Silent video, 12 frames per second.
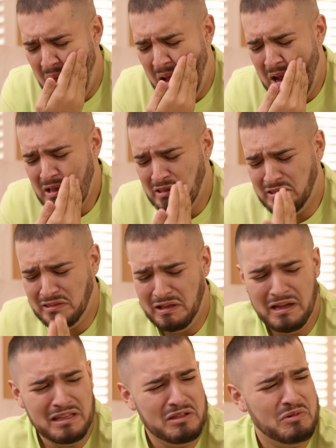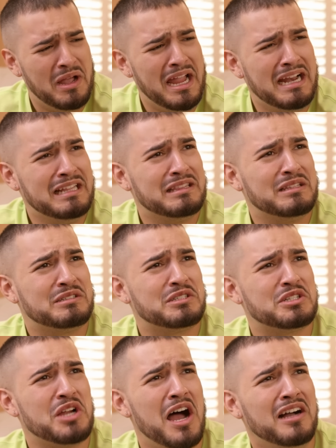I thought you hated the
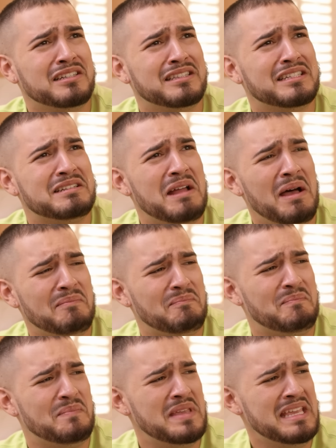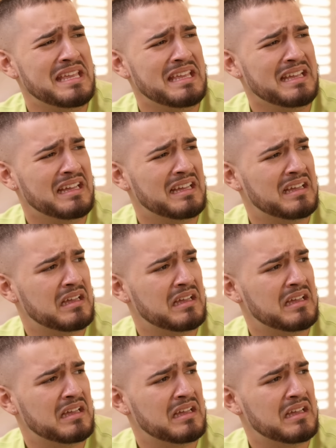chancla, not me.